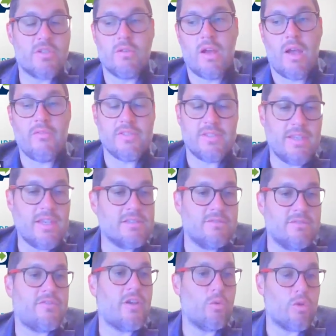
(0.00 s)
So there obviously
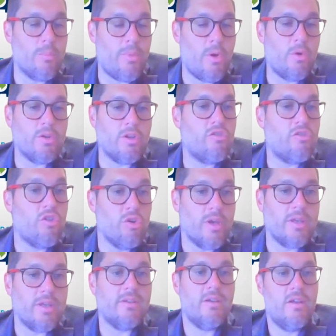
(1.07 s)
is the federal component
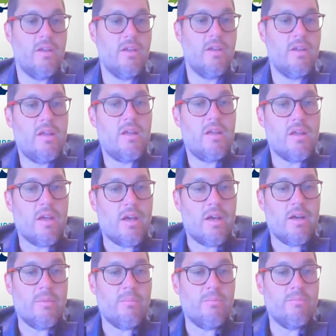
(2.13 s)
to it. And
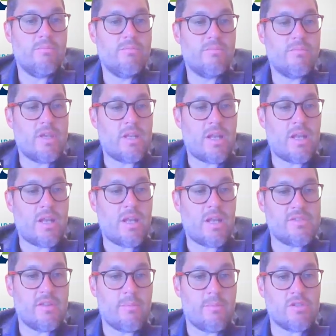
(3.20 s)

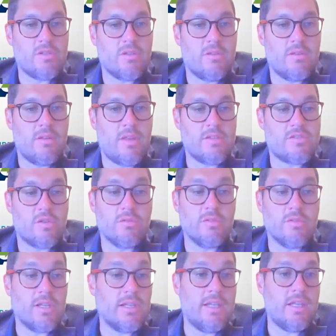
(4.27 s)
obviously, like I mentioned, they
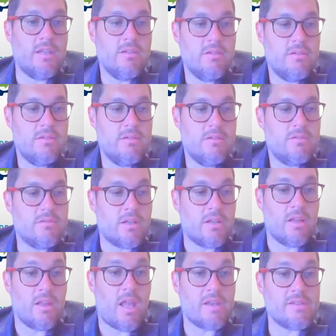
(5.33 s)
certainly lead,
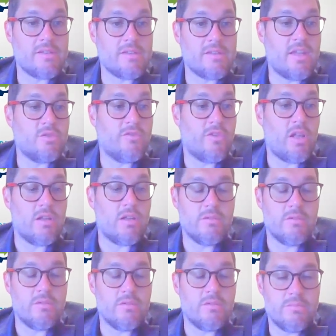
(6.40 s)
and a lot of states do
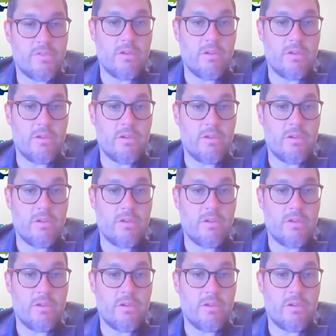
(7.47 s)
follow.